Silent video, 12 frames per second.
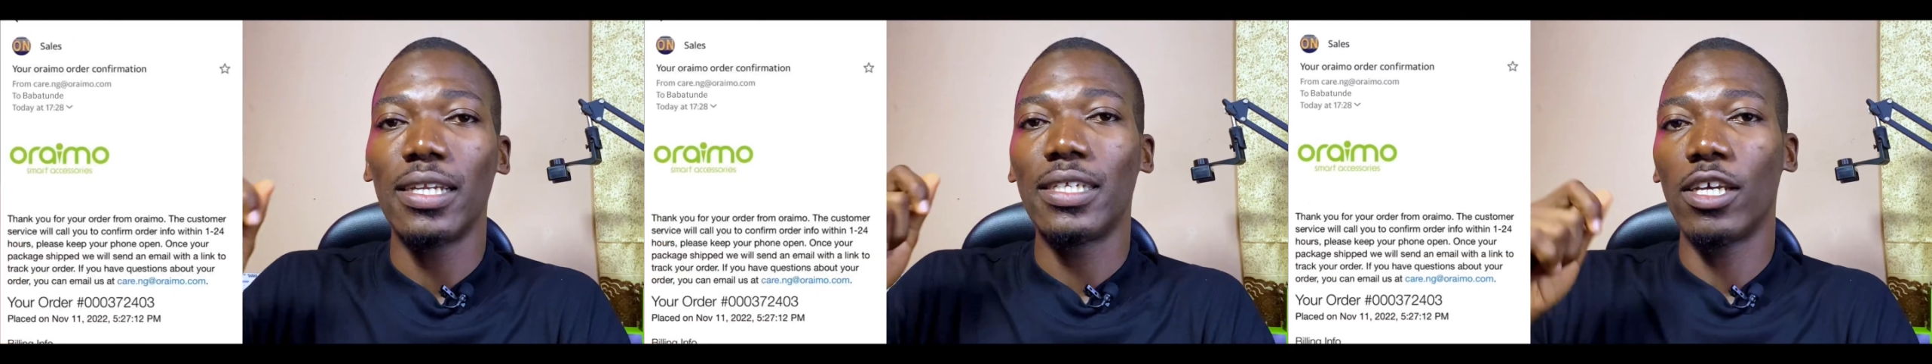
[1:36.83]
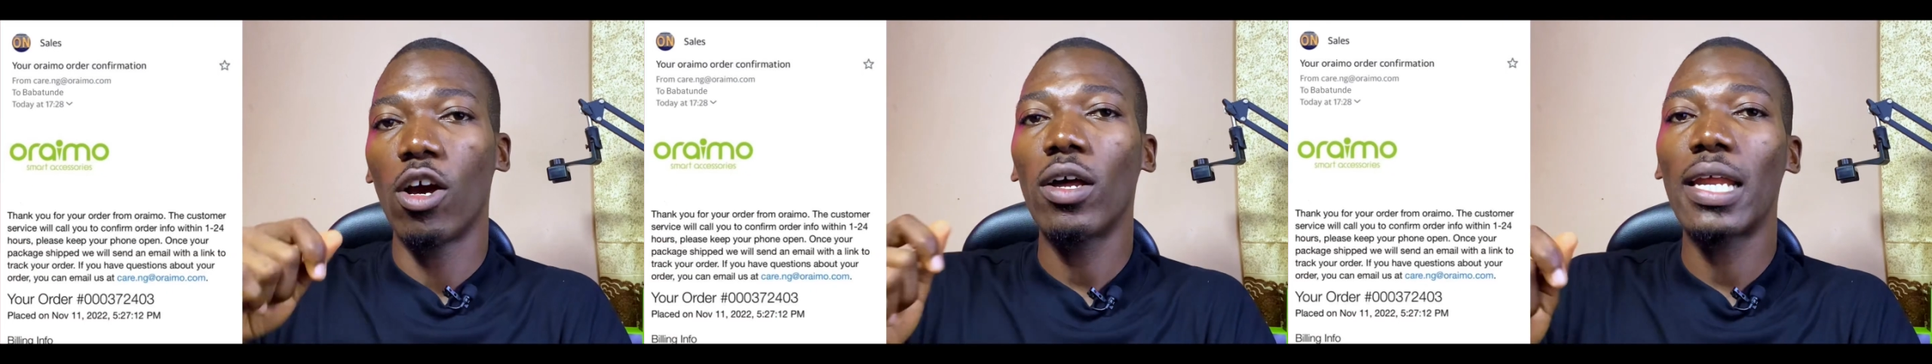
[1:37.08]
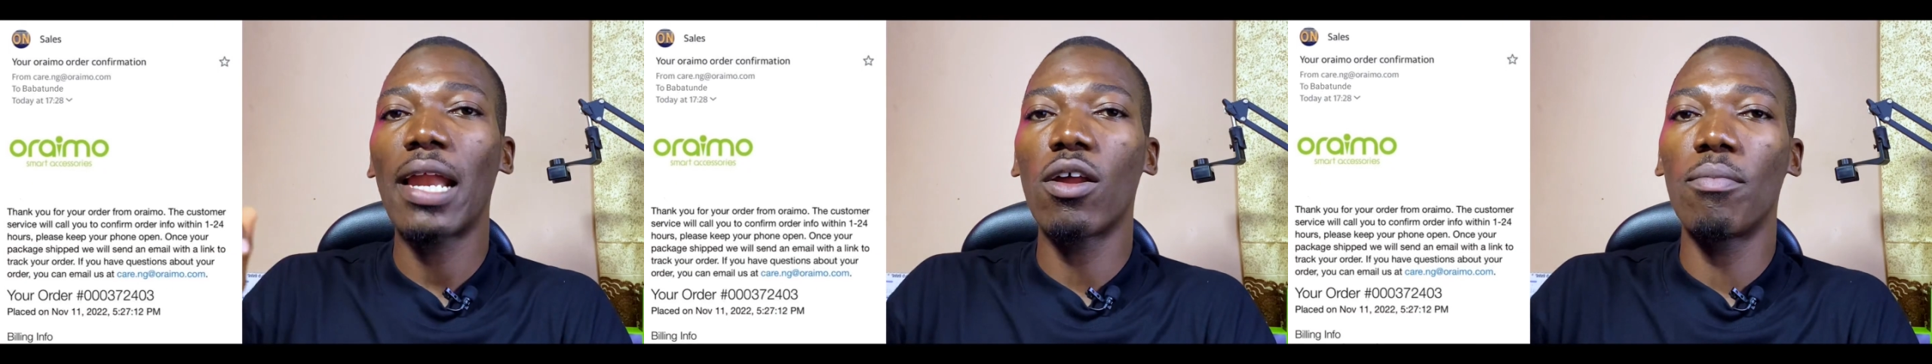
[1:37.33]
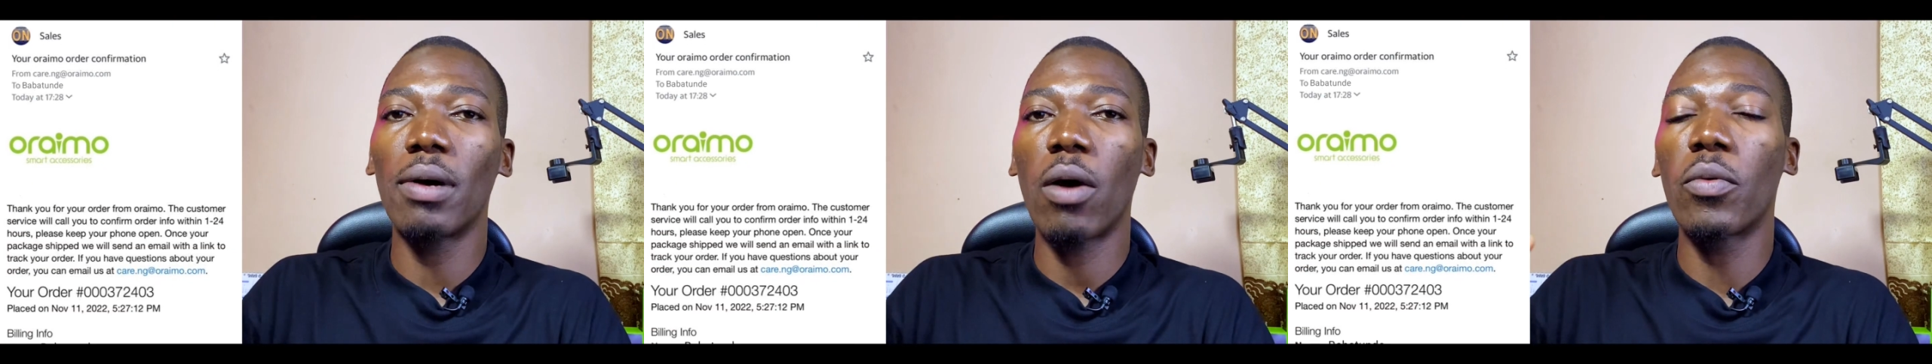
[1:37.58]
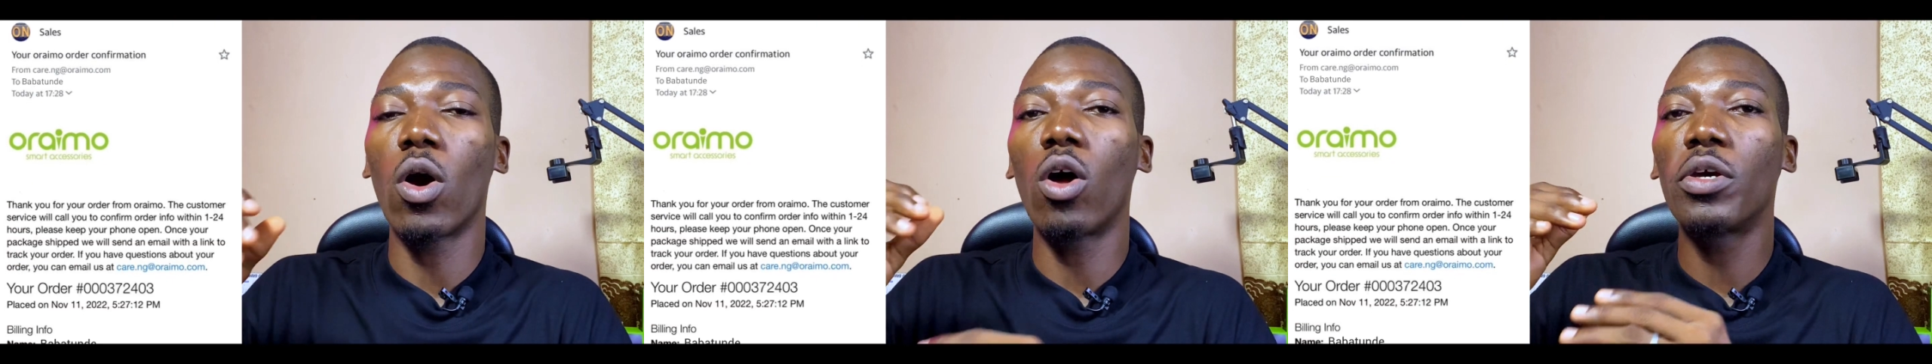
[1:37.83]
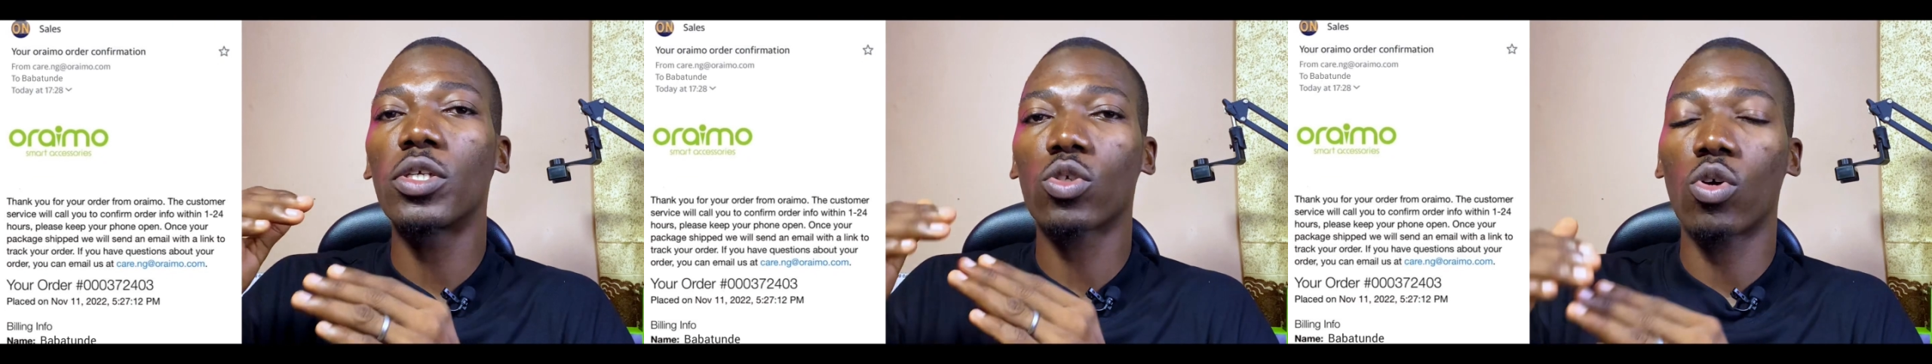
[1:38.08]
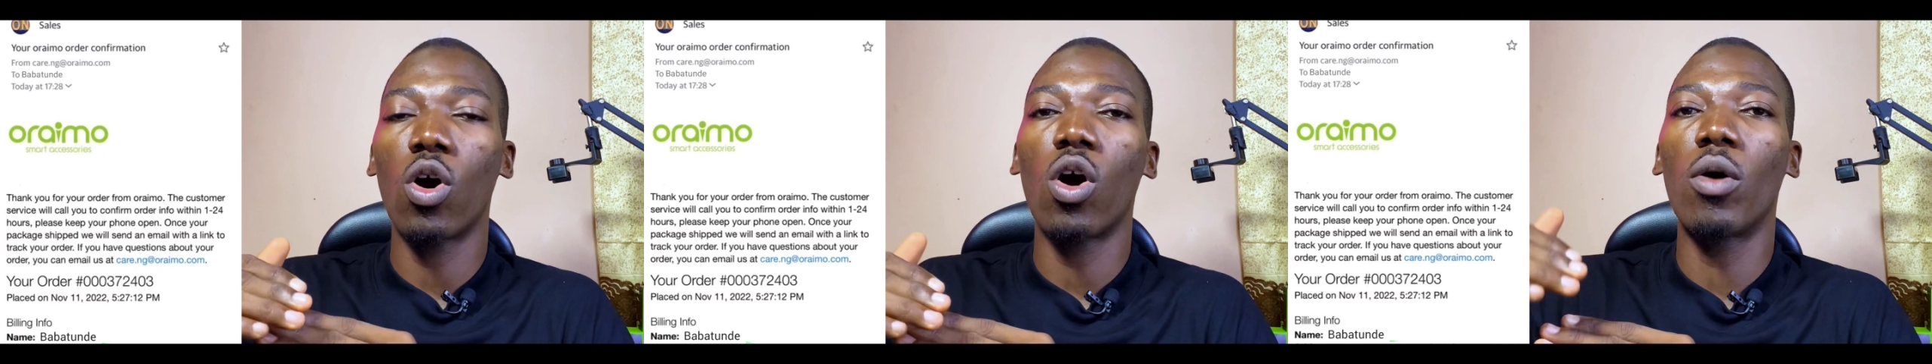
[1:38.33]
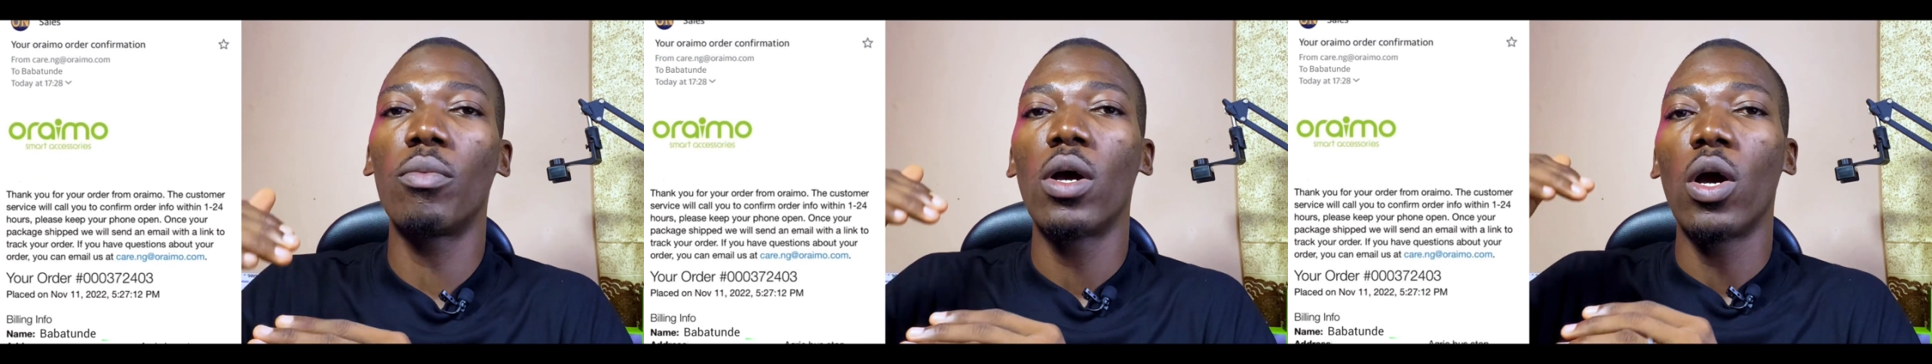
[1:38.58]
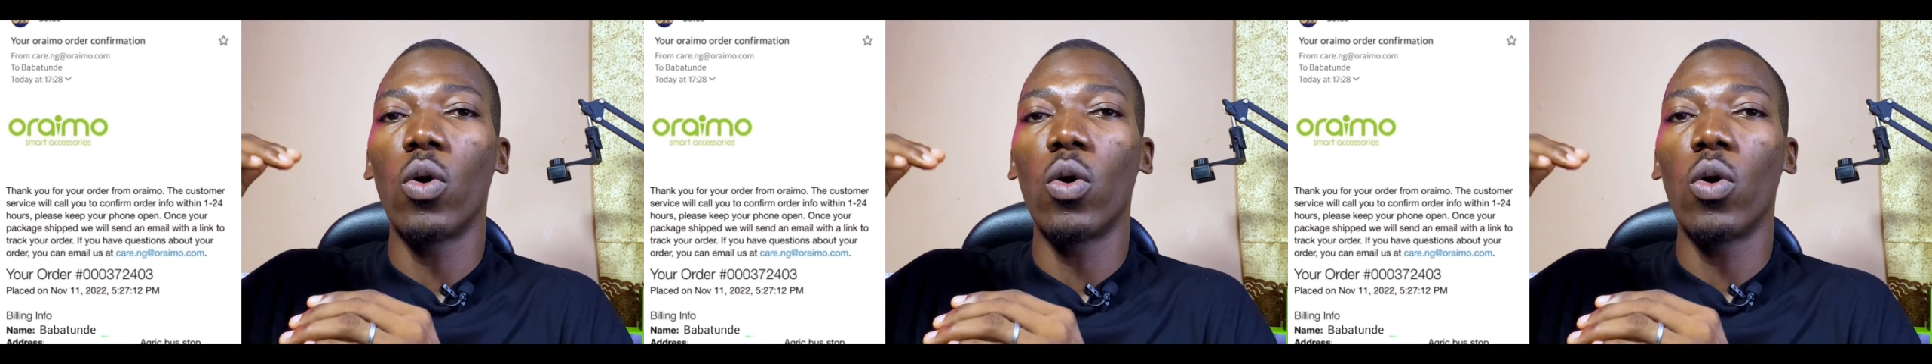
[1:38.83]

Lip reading: The order number will always come